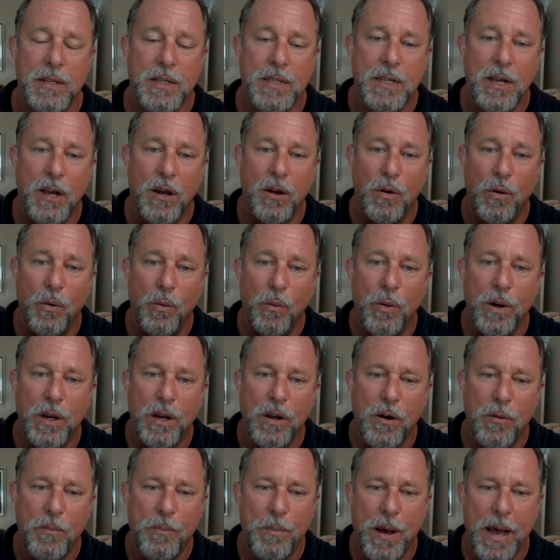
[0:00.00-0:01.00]
So
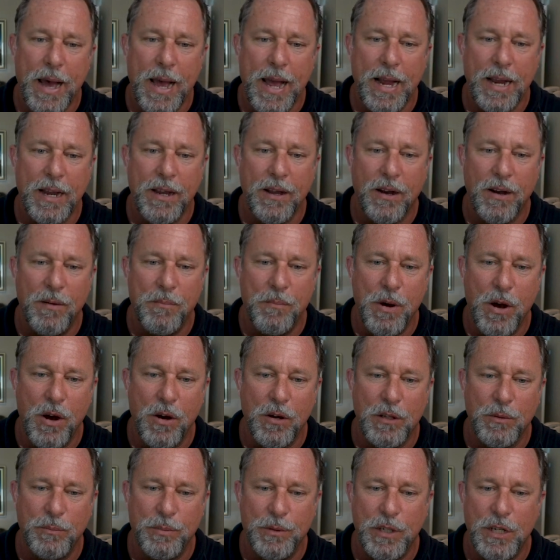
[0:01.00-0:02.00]
we got back, I
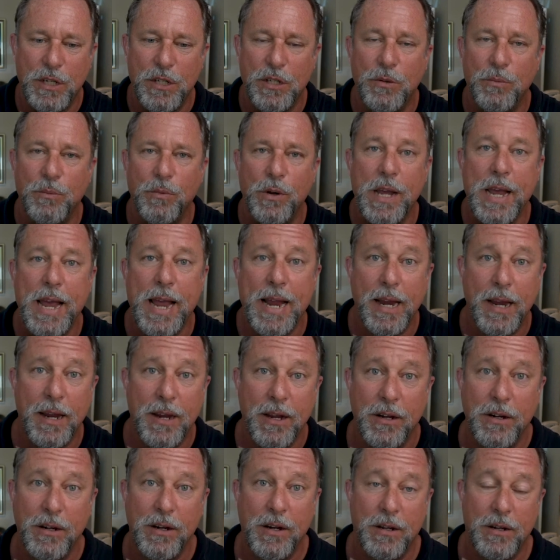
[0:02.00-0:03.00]
marked the position, we
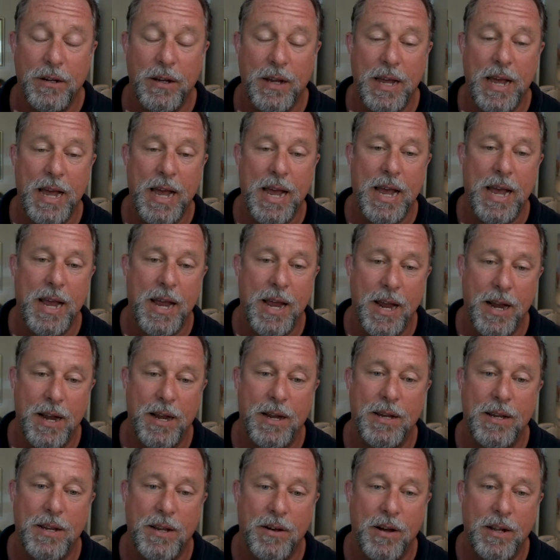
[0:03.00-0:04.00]
anchored,
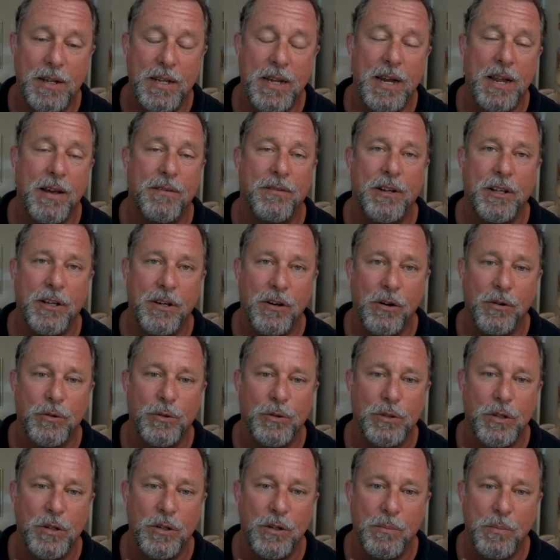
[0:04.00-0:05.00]
and I didn't have any
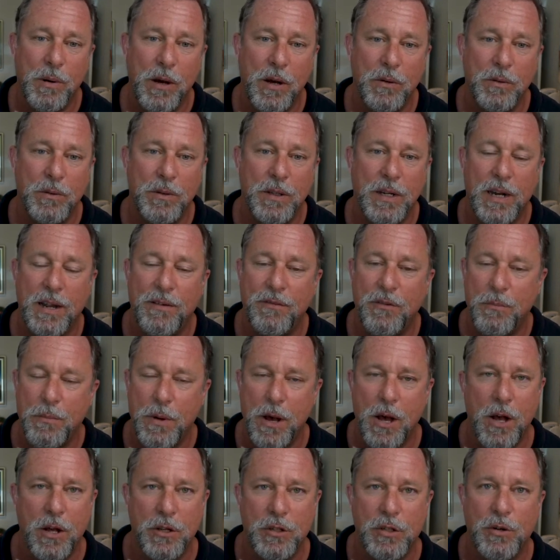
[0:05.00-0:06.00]
goggles on the boat, didn't have
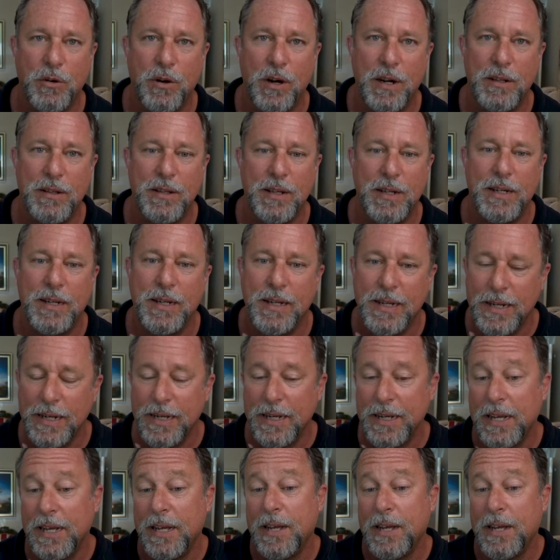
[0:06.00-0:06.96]
a mask or anything,